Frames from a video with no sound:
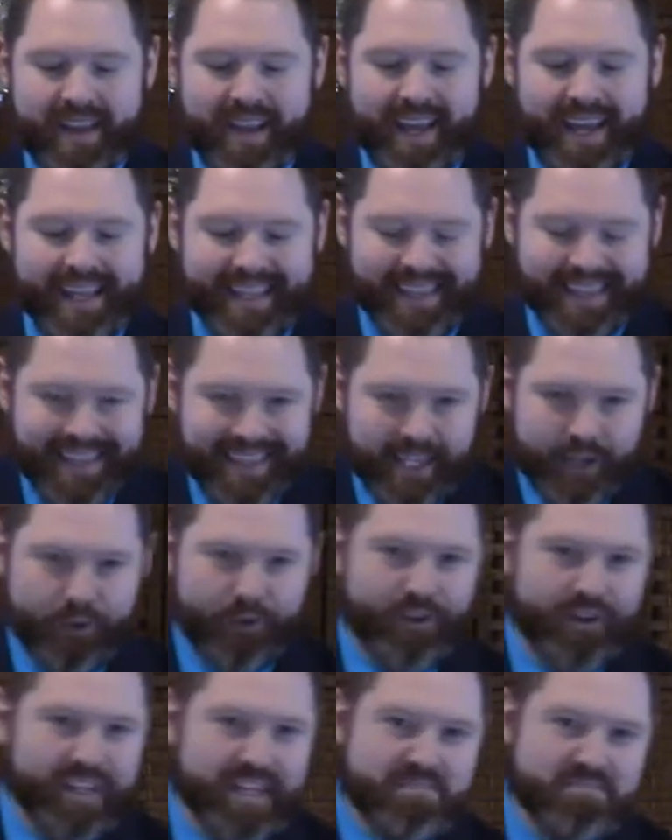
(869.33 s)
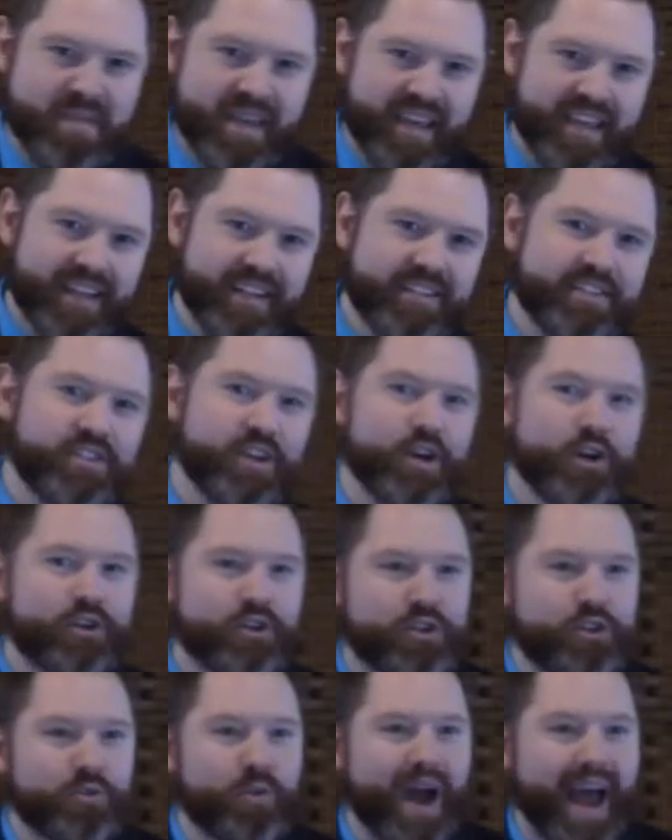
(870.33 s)
it literally means
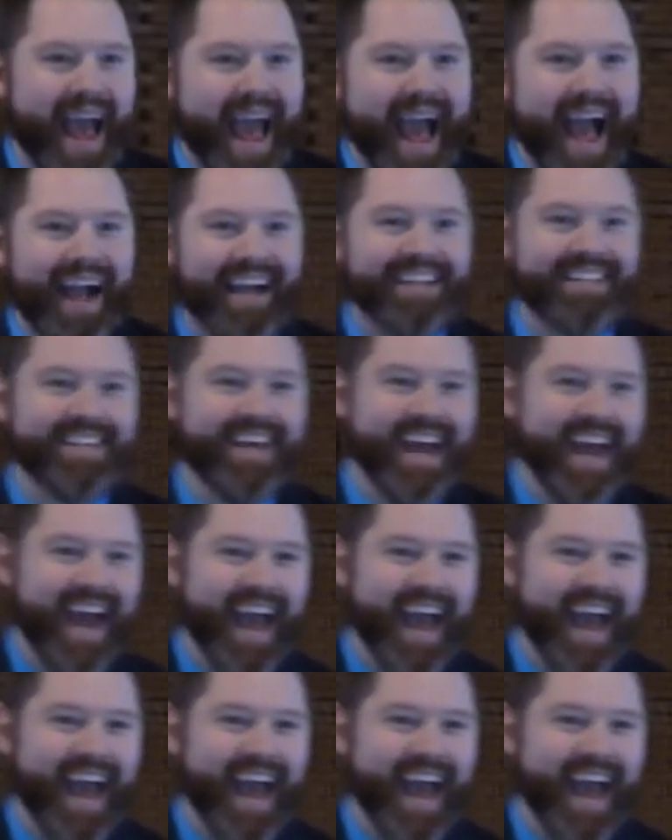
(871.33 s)
to act